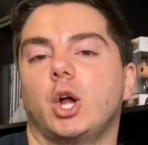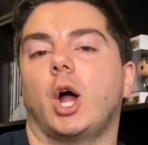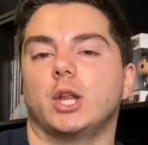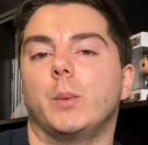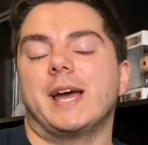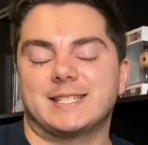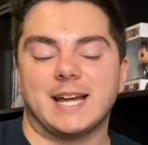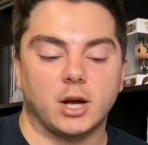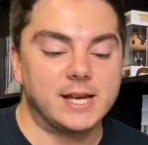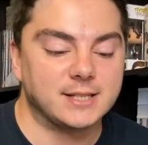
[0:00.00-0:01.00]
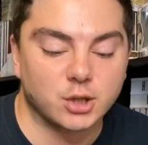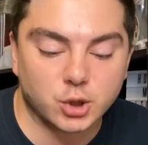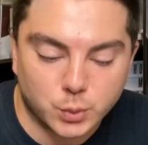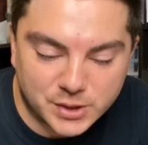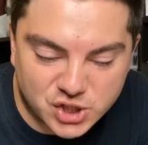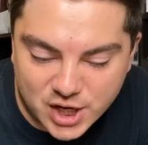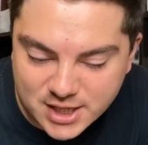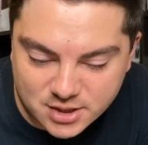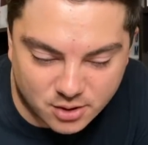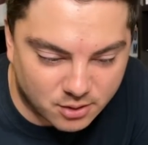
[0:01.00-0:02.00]
has a tattoo on his
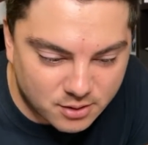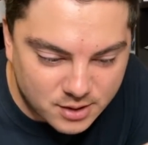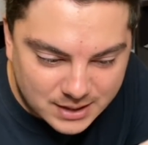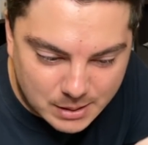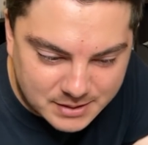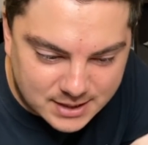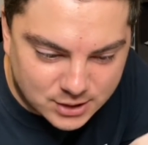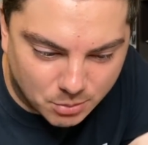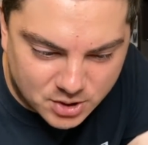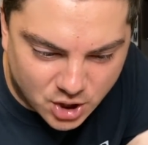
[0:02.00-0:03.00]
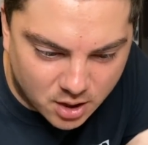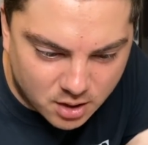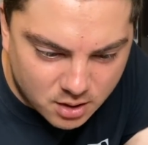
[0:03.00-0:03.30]
chest, though. Let me see, don't be shy.